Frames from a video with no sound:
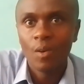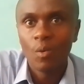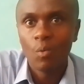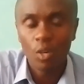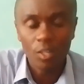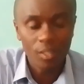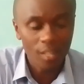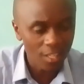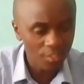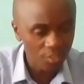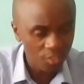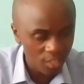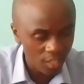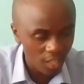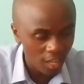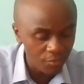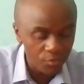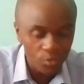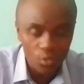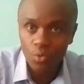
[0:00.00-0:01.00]
What does she
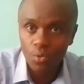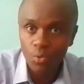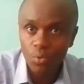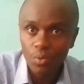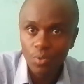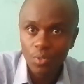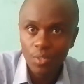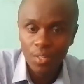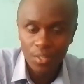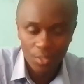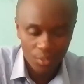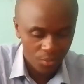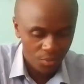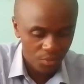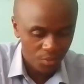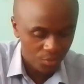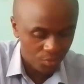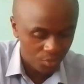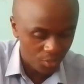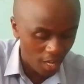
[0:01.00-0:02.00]
have to do?
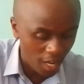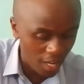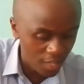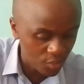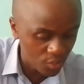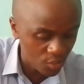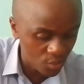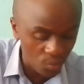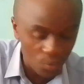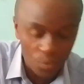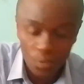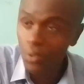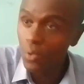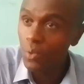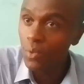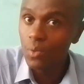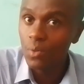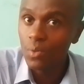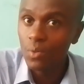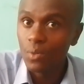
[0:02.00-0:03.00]
She has
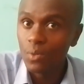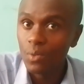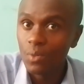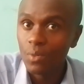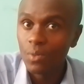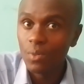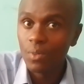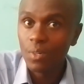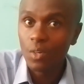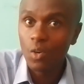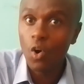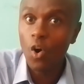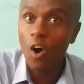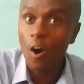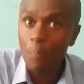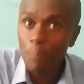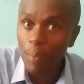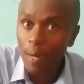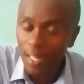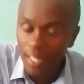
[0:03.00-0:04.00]
to
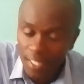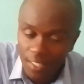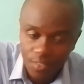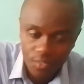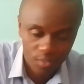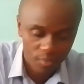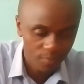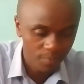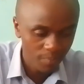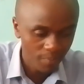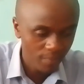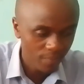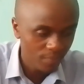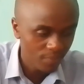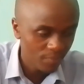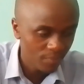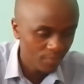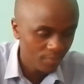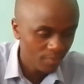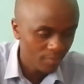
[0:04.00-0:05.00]
cooperate,
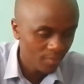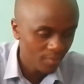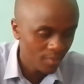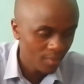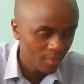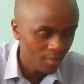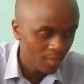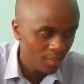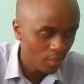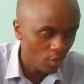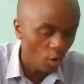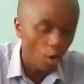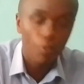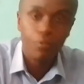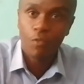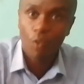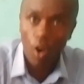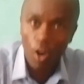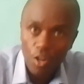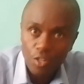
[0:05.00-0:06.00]

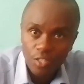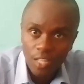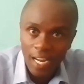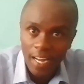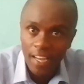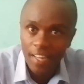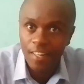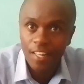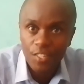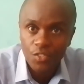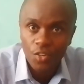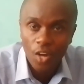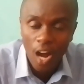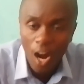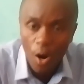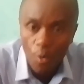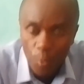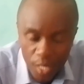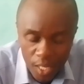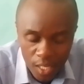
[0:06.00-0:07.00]
of course, against
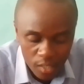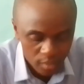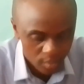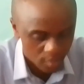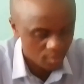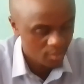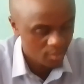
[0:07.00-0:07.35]
her will.